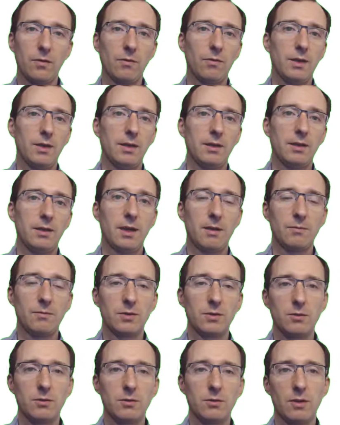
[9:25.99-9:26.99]
when it
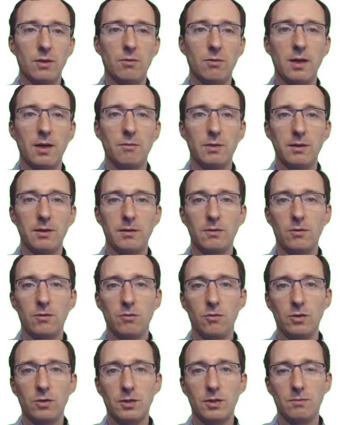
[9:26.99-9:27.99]
comes to requirements
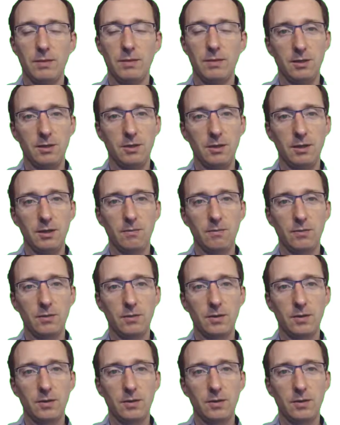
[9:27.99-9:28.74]
towards messaging.